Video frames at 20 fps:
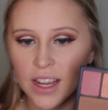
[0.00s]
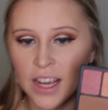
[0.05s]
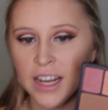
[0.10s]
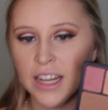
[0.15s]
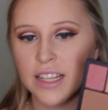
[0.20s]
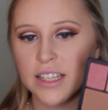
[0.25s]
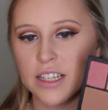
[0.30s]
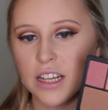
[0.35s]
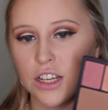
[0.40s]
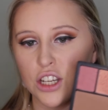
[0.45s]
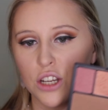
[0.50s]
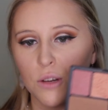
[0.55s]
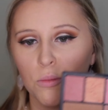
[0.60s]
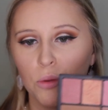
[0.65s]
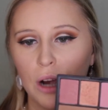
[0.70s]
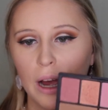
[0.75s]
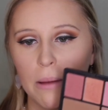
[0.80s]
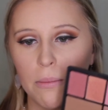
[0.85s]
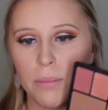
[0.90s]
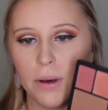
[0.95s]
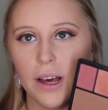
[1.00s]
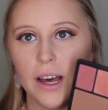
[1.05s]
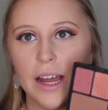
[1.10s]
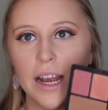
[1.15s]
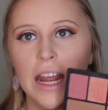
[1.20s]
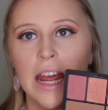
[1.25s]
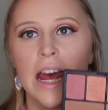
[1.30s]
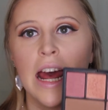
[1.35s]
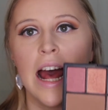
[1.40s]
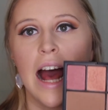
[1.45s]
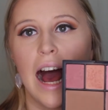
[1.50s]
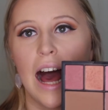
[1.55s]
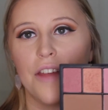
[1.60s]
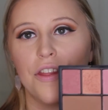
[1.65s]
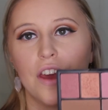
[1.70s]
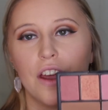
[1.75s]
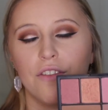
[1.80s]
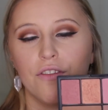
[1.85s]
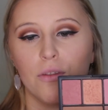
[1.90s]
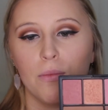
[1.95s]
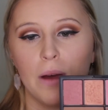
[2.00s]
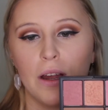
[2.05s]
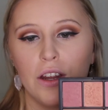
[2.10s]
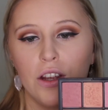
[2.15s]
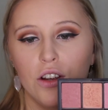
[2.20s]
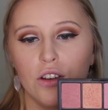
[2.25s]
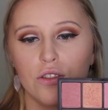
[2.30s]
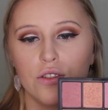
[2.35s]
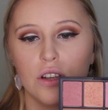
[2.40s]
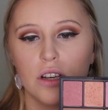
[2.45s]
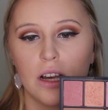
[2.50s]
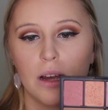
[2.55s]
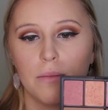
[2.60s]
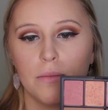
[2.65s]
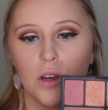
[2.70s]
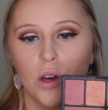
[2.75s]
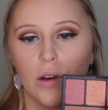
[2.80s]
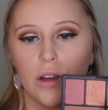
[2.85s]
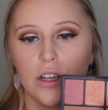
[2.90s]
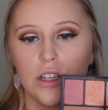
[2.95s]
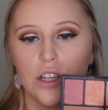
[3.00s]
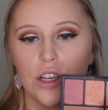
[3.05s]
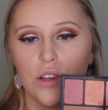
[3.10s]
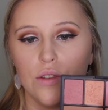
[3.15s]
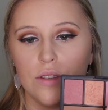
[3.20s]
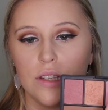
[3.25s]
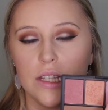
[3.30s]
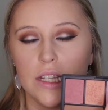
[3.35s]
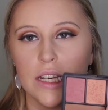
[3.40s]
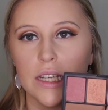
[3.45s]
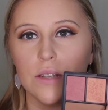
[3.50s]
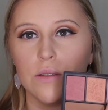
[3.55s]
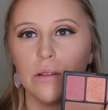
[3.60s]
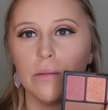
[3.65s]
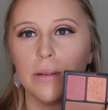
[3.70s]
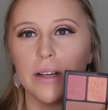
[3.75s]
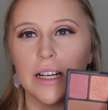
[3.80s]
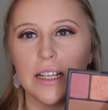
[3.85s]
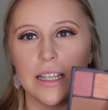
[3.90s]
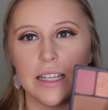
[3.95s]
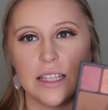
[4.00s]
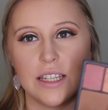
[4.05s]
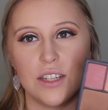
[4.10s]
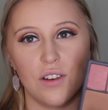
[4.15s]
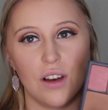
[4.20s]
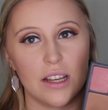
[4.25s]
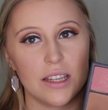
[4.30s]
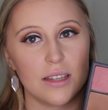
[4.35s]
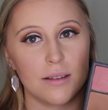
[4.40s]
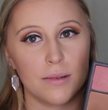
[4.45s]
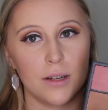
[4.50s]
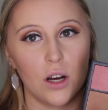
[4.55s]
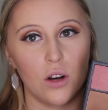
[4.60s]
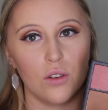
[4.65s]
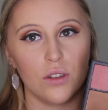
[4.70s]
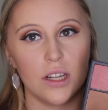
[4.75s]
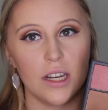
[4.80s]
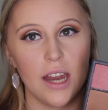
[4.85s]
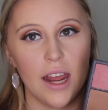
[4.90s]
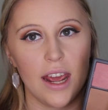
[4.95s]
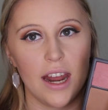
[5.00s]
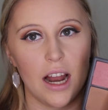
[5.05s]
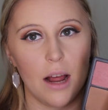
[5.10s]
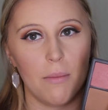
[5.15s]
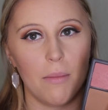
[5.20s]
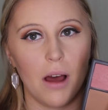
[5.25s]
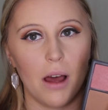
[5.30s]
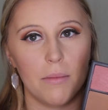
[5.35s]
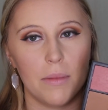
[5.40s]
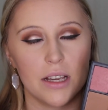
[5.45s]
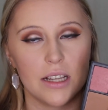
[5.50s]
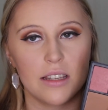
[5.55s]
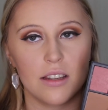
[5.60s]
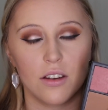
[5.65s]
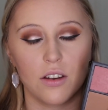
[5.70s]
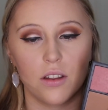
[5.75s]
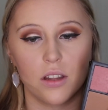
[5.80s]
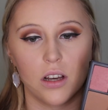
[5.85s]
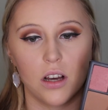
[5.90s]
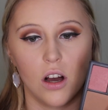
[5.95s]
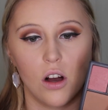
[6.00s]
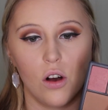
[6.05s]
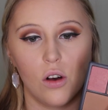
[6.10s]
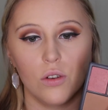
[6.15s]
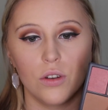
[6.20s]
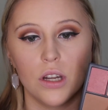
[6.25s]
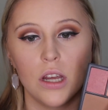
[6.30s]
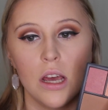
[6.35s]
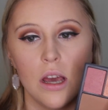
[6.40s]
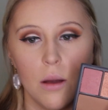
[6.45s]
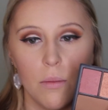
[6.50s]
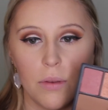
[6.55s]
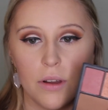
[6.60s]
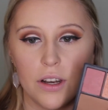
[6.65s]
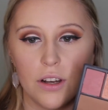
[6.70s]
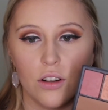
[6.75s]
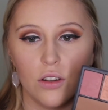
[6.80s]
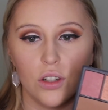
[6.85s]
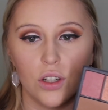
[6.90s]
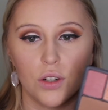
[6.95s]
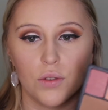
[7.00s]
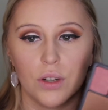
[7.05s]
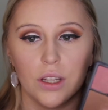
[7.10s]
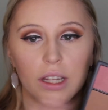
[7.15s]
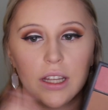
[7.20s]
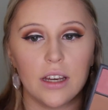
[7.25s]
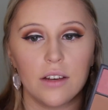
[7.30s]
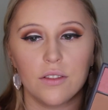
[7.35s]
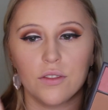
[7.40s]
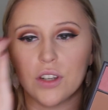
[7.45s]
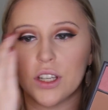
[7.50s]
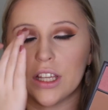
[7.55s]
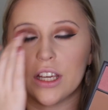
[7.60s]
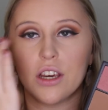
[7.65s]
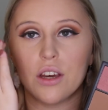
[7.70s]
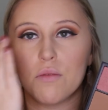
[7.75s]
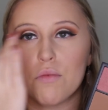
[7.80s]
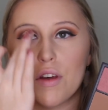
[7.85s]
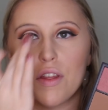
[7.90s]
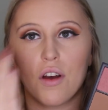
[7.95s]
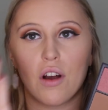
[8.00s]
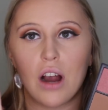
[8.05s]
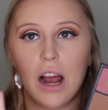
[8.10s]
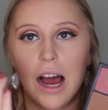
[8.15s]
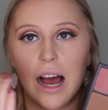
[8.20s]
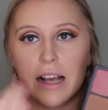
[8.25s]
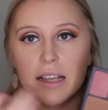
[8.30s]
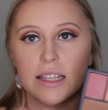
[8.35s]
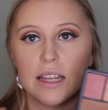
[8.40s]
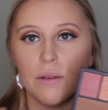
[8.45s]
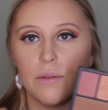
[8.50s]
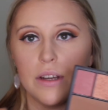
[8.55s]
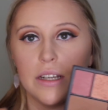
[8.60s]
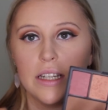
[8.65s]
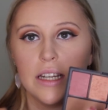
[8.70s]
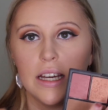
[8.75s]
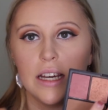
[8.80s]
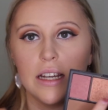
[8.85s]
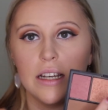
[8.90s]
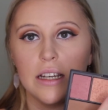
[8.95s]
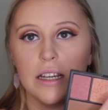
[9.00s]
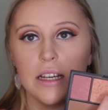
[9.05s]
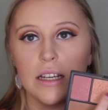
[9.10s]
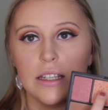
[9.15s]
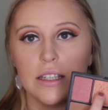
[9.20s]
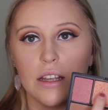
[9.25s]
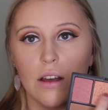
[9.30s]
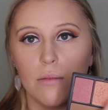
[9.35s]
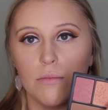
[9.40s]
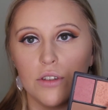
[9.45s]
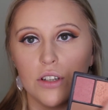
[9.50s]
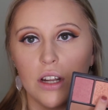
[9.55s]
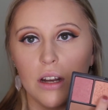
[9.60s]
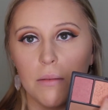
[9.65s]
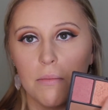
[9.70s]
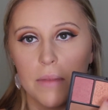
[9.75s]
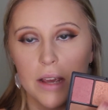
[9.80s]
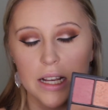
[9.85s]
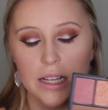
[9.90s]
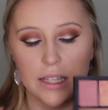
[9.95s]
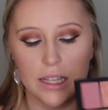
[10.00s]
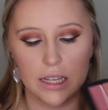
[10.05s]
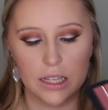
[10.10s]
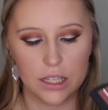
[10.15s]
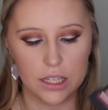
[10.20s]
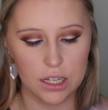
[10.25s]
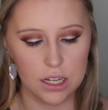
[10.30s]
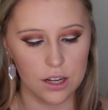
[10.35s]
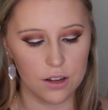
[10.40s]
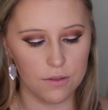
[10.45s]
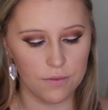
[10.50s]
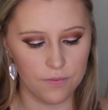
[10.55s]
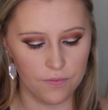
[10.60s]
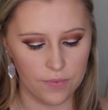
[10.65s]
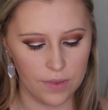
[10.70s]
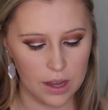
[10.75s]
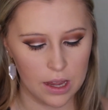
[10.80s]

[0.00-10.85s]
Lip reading: and it's too bright. But I think for my New Year's look I'm going to use this one because it still has some gold in it, and I might mix a little of the gold, but it'll look really good with our eyes that we did. So I'm just going to mix these two.